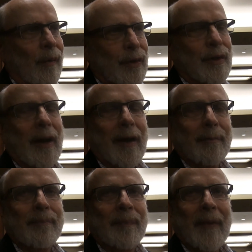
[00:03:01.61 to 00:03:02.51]
this
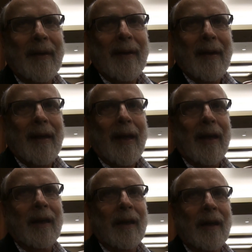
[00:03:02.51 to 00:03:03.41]
time
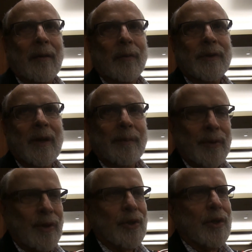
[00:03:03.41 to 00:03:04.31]
and was in a
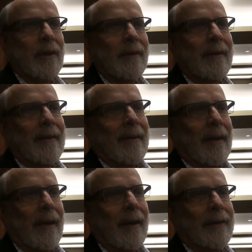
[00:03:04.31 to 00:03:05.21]
position
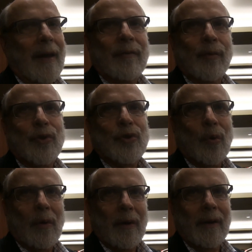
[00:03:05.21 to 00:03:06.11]
to have it
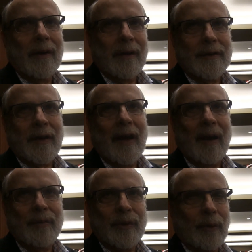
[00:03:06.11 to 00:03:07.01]
restored, and it's
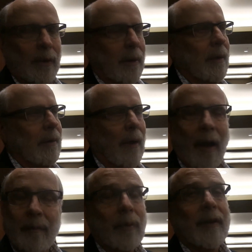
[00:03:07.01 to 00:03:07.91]
absolutely
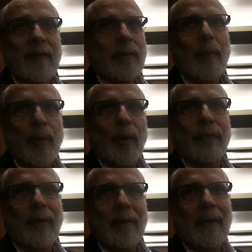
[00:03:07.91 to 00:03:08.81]
unbelievably
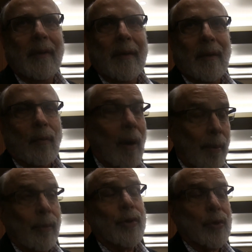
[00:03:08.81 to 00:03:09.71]
beautiful.
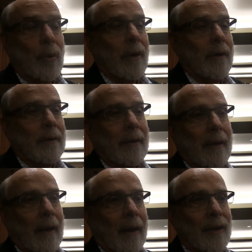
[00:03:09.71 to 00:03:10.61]
Robert restored it,
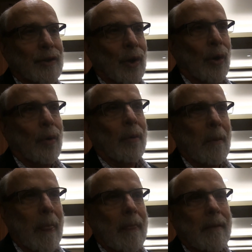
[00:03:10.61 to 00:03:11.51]
and so
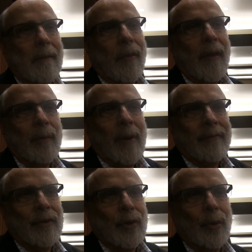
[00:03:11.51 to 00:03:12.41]
the thing we
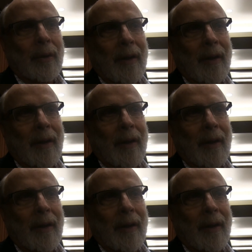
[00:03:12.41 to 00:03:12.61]
have to do in